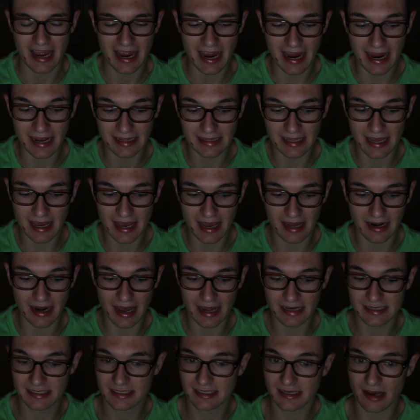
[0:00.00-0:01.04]
And then
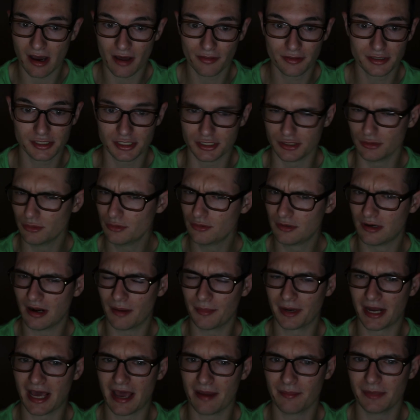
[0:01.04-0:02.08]
I saw this dude
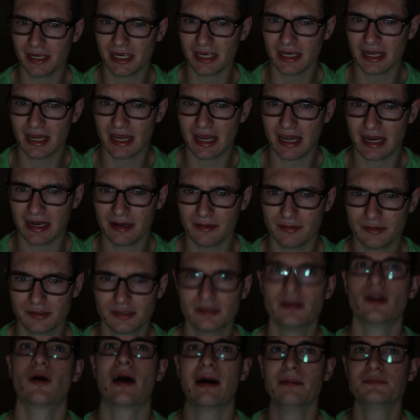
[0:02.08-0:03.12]
coming at me, and it was,
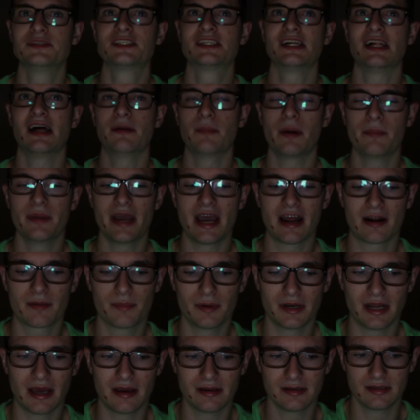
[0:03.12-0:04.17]
I'm still on my back,
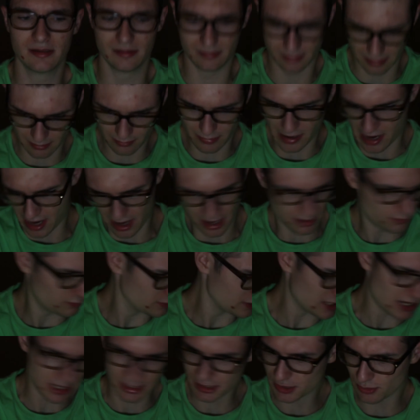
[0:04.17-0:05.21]
but my head
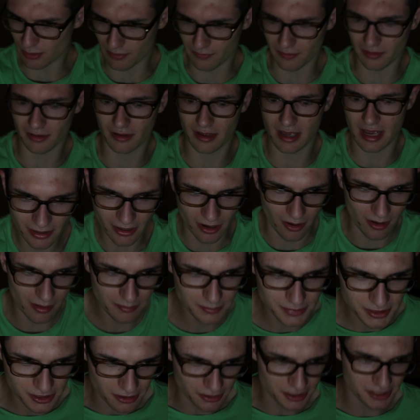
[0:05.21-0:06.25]
was on a swivel.
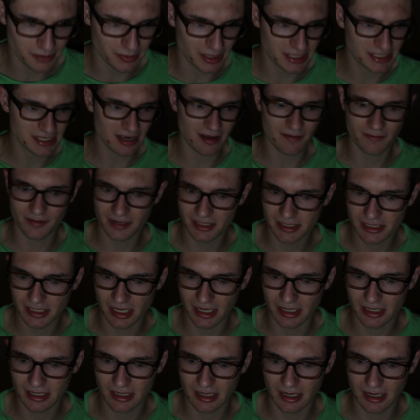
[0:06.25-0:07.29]
I'm searching myself, and he's
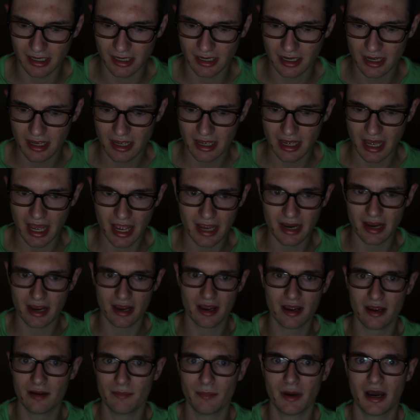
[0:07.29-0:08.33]
like,
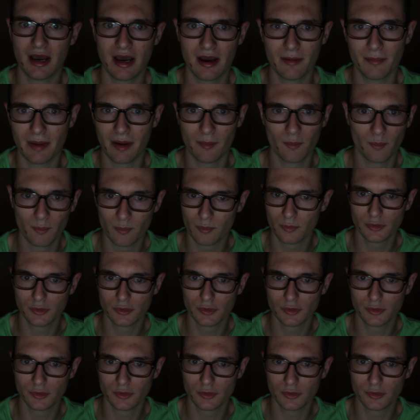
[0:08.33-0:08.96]
hey, I'm